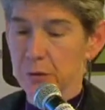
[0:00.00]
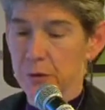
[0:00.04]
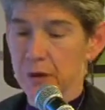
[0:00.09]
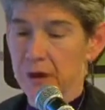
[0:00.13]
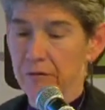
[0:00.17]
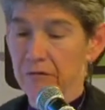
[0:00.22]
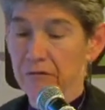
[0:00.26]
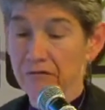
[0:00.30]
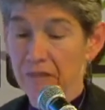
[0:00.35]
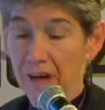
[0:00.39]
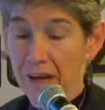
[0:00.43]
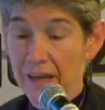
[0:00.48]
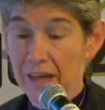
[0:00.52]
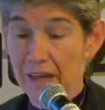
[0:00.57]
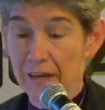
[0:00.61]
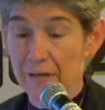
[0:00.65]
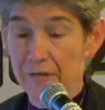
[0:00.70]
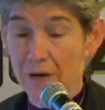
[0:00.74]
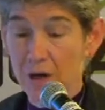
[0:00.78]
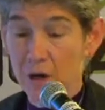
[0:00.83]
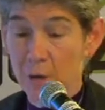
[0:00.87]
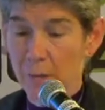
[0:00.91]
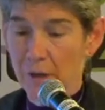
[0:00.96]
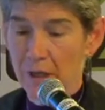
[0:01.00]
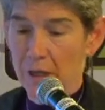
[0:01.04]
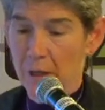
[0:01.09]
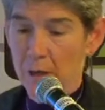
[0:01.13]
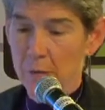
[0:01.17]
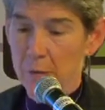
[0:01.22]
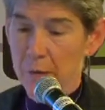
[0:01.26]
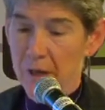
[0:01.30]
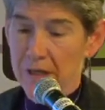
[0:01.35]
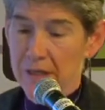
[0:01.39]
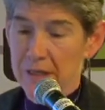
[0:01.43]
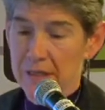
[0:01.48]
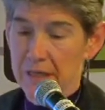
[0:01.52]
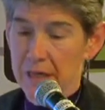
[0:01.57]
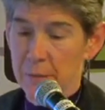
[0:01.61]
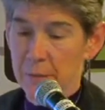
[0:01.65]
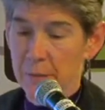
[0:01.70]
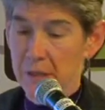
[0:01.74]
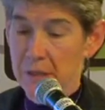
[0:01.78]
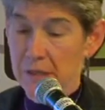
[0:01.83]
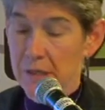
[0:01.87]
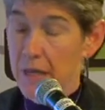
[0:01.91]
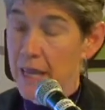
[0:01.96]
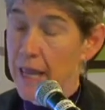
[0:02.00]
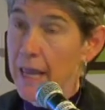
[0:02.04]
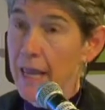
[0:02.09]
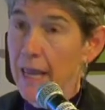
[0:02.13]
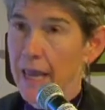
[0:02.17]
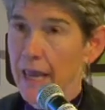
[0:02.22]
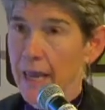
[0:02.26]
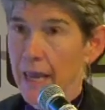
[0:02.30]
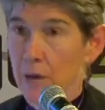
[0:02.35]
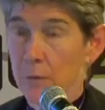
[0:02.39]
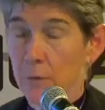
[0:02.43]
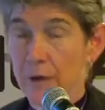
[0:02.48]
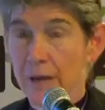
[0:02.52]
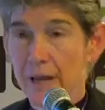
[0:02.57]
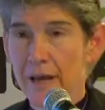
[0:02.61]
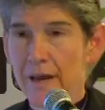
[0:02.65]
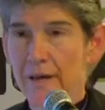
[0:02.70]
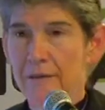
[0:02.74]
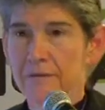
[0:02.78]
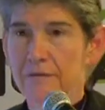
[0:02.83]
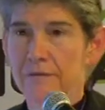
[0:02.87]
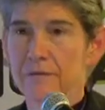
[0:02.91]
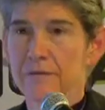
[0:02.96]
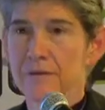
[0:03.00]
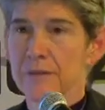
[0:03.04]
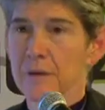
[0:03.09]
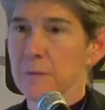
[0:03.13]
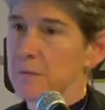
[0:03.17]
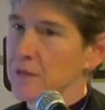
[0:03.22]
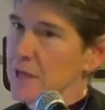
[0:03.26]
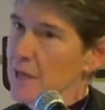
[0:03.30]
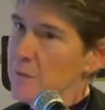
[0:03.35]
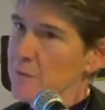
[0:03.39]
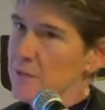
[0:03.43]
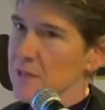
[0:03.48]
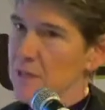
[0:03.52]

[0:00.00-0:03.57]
we have final environmental impact statements, and we have sometimes